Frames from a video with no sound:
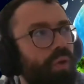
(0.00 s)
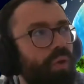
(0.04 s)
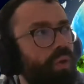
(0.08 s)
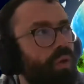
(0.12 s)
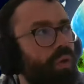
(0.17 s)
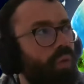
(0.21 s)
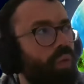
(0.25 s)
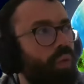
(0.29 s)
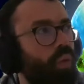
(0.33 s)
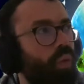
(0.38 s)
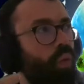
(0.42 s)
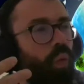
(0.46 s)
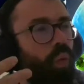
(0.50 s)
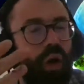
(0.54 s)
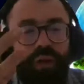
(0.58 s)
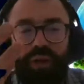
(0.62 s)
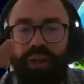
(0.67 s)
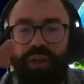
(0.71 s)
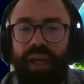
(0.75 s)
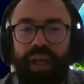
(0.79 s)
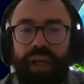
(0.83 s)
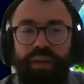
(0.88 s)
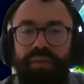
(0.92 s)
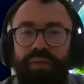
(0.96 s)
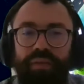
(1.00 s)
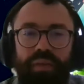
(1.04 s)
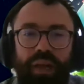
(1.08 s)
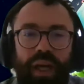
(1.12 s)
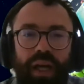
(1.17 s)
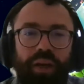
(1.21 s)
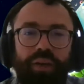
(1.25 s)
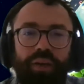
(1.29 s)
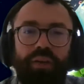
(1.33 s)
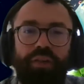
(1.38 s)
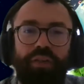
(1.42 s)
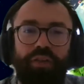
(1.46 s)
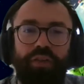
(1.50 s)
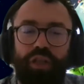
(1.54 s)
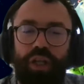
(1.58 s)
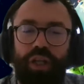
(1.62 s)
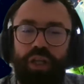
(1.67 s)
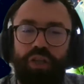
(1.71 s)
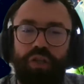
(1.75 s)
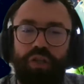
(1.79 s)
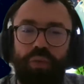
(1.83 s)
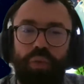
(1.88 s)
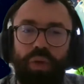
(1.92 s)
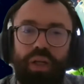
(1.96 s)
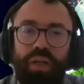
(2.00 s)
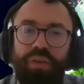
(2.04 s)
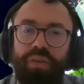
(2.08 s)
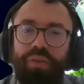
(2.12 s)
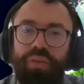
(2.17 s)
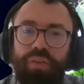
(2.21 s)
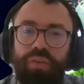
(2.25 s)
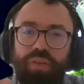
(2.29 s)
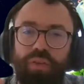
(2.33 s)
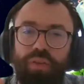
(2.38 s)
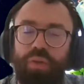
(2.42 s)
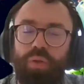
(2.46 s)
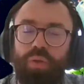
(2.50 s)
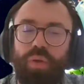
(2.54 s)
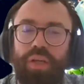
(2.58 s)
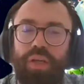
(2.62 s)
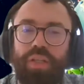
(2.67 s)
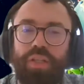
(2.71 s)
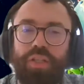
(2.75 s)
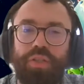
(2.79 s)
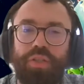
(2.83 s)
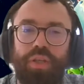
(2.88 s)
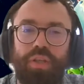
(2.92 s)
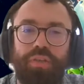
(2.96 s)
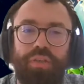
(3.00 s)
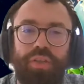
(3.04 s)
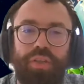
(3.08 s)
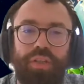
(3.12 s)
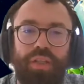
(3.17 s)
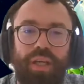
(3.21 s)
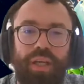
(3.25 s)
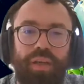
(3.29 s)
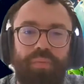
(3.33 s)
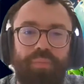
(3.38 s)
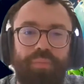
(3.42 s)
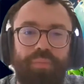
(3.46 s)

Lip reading: what then? How does it change the world? So we're quite interested in that.